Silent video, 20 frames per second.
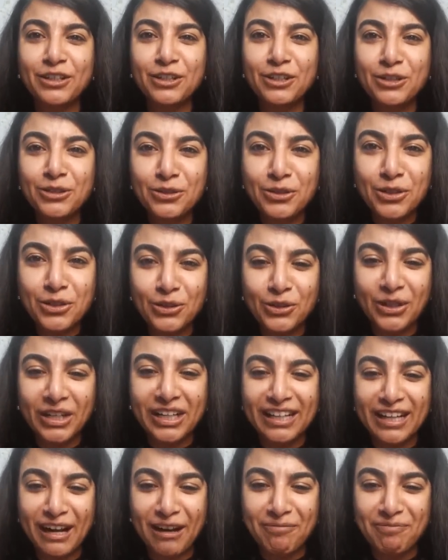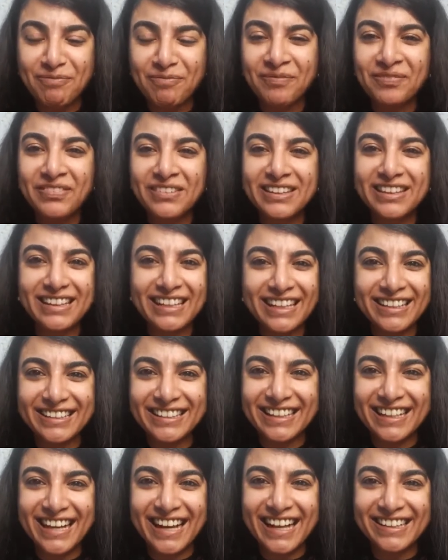You showing up,
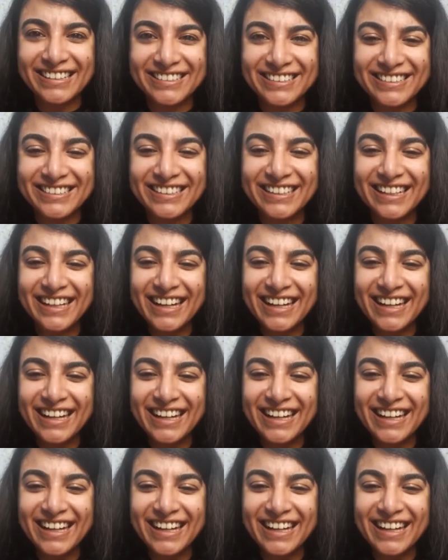nothing else.